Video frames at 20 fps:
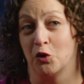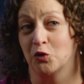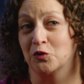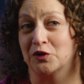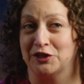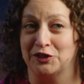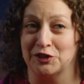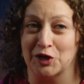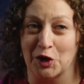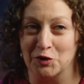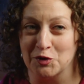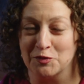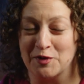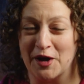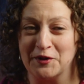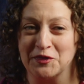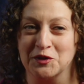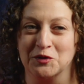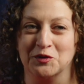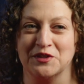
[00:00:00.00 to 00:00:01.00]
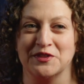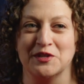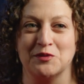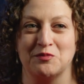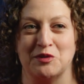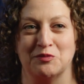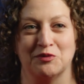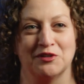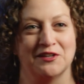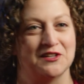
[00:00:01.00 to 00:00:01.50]
already know about, the one
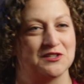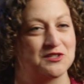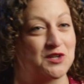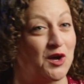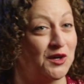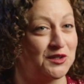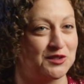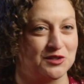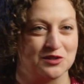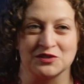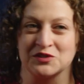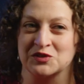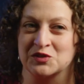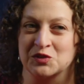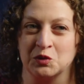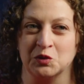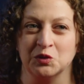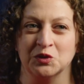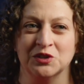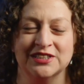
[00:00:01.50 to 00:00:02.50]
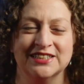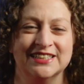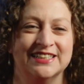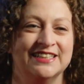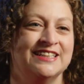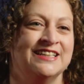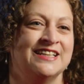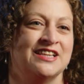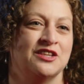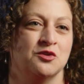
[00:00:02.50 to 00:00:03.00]
that people get taught in school,
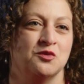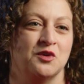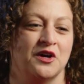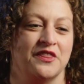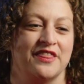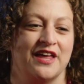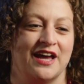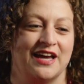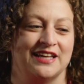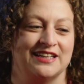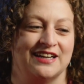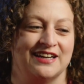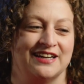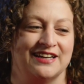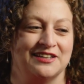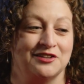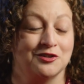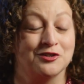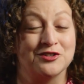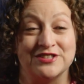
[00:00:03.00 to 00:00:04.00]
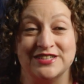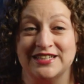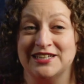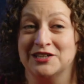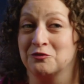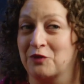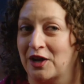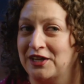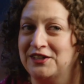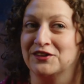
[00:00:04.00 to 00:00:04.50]
the one that uh, you're
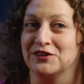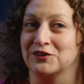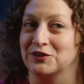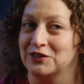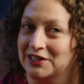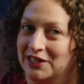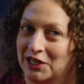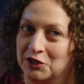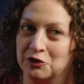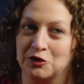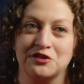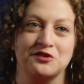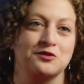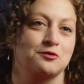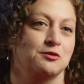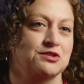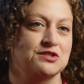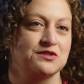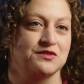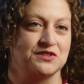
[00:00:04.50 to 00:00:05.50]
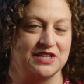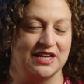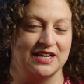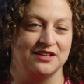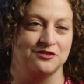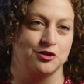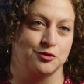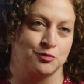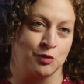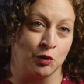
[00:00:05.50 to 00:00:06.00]
seeing regularly on all sorts of
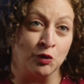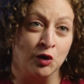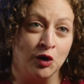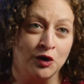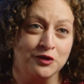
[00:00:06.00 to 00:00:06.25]
stages, but we're